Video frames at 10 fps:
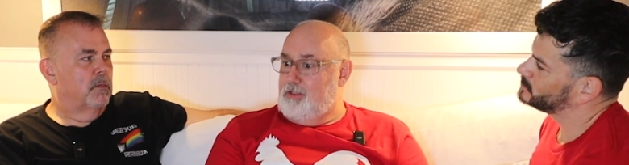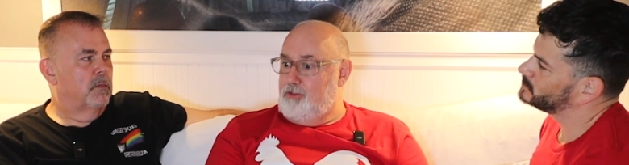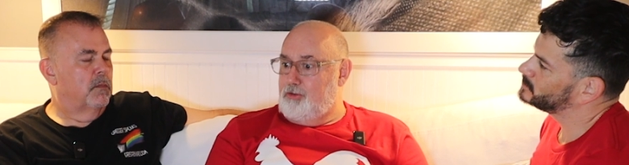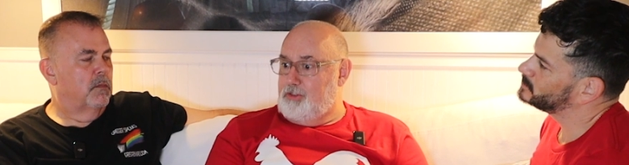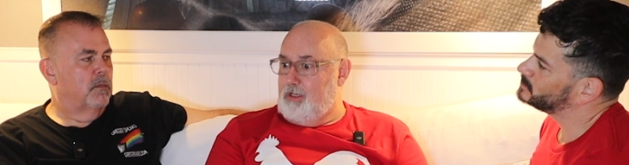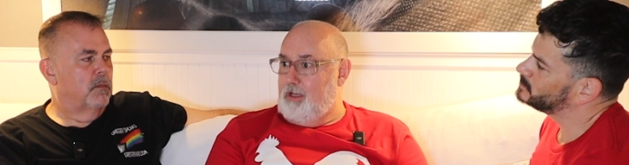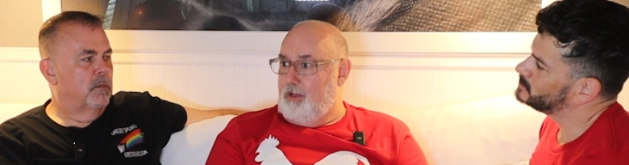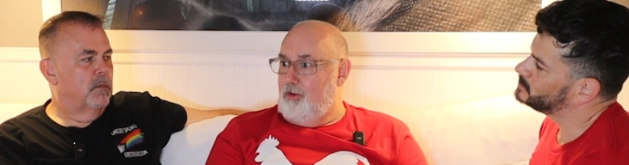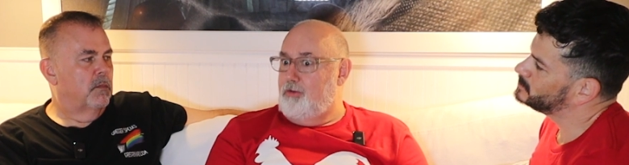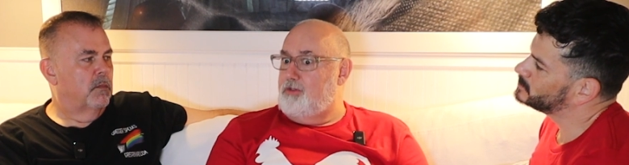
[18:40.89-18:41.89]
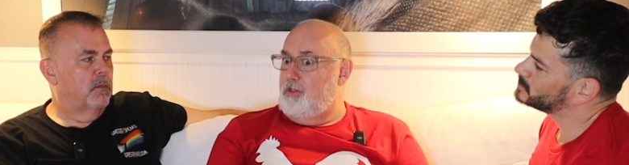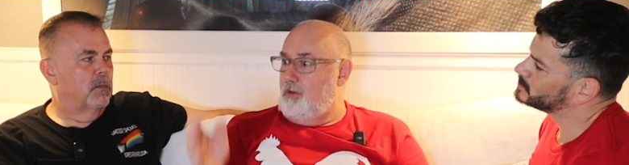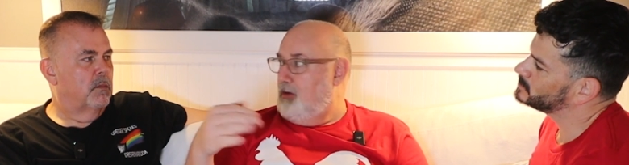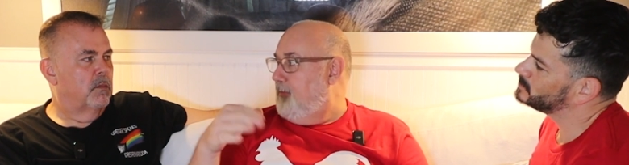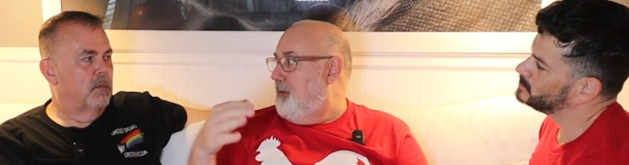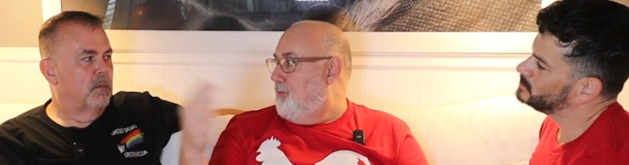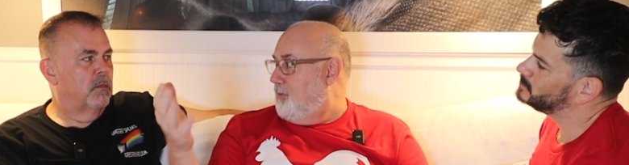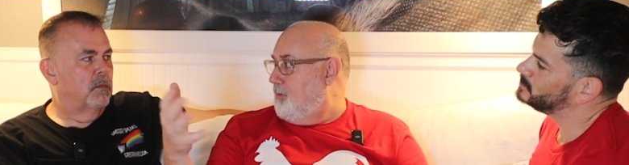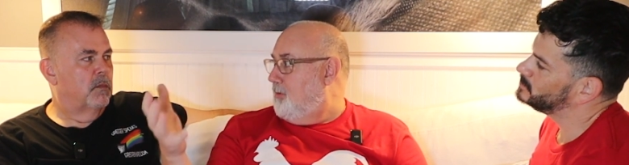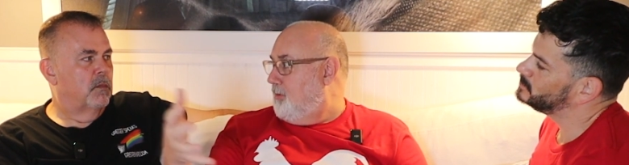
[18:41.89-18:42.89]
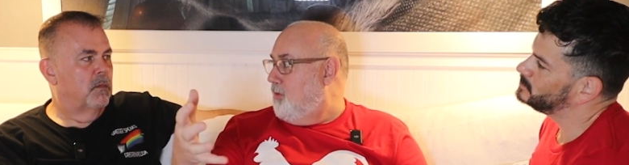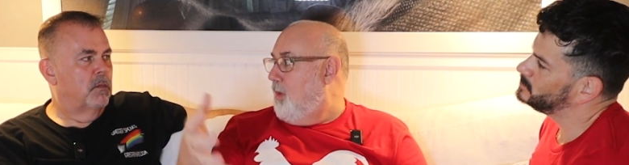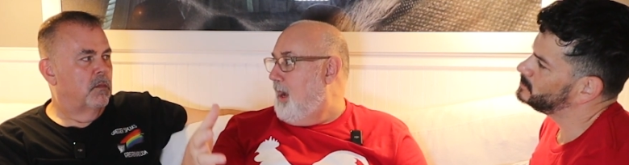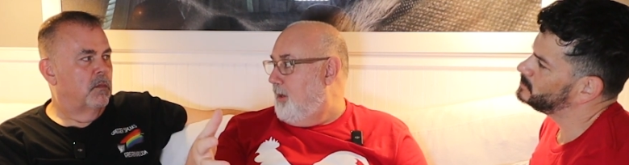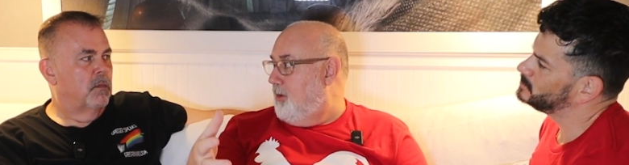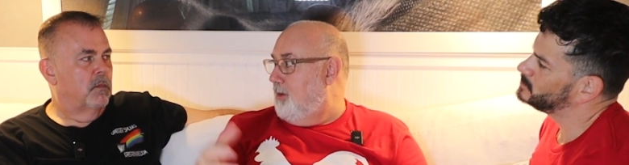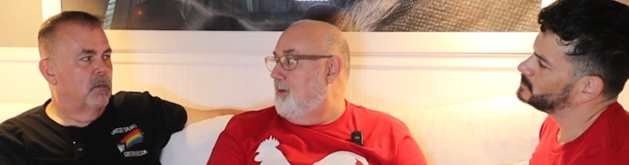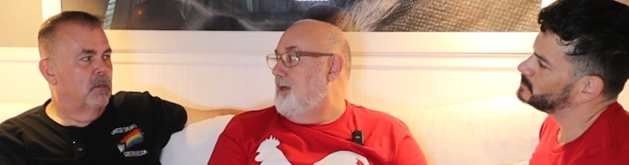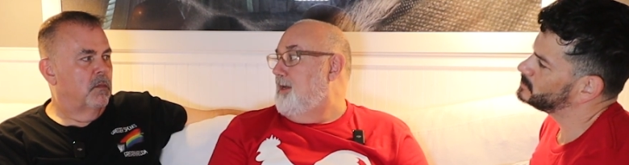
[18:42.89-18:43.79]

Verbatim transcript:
Speaker 1: "It's interesting. I noticed the younger people are quieter."